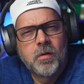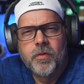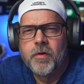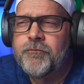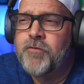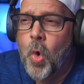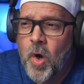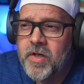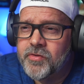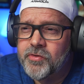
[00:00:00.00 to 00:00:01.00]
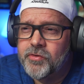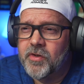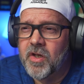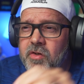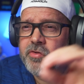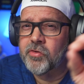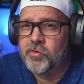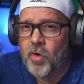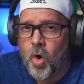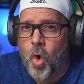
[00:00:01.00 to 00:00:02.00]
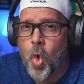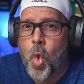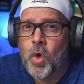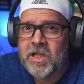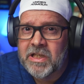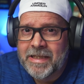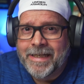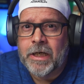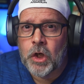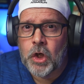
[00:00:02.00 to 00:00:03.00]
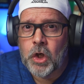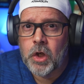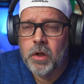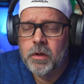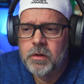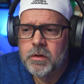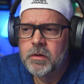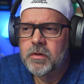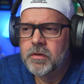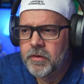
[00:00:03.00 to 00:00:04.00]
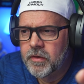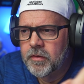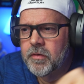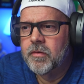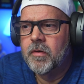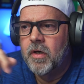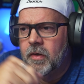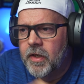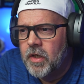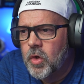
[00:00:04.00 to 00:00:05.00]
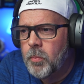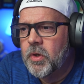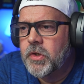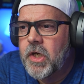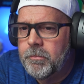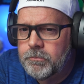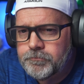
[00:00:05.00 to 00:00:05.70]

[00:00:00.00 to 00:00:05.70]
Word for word: Oh, the voice is so clear. All right, getting a little build up.